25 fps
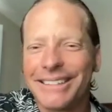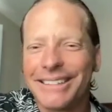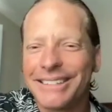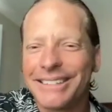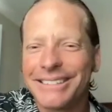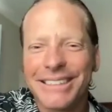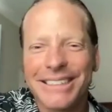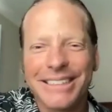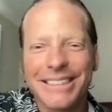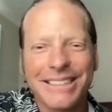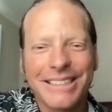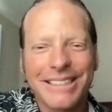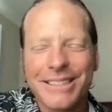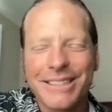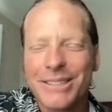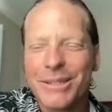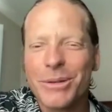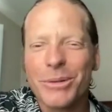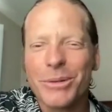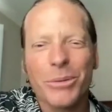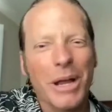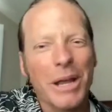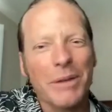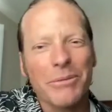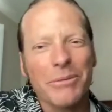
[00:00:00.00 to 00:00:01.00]
just so
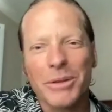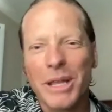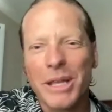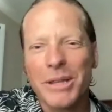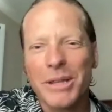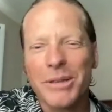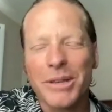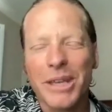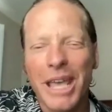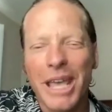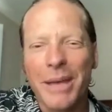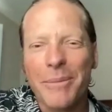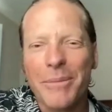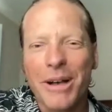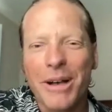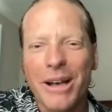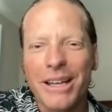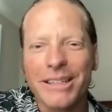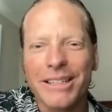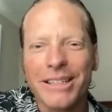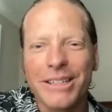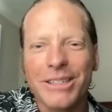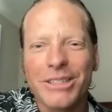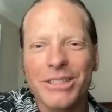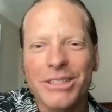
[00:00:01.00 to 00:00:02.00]
grateful that you came
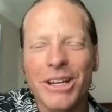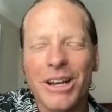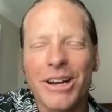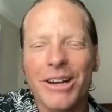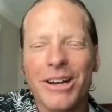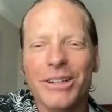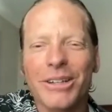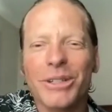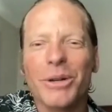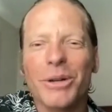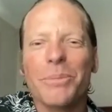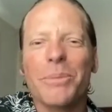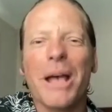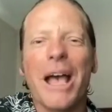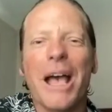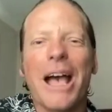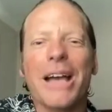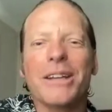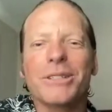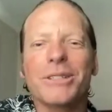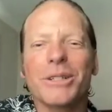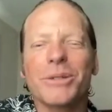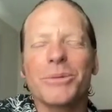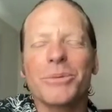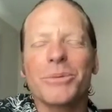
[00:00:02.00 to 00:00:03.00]
on to share your
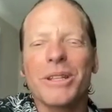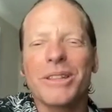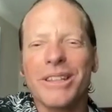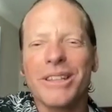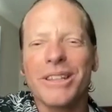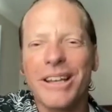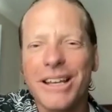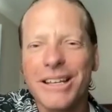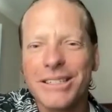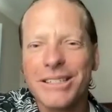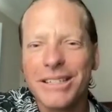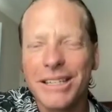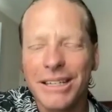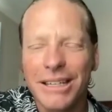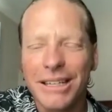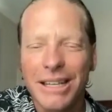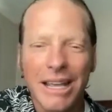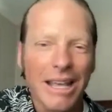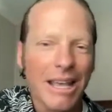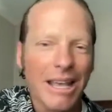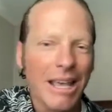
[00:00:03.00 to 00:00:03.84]
passion with us and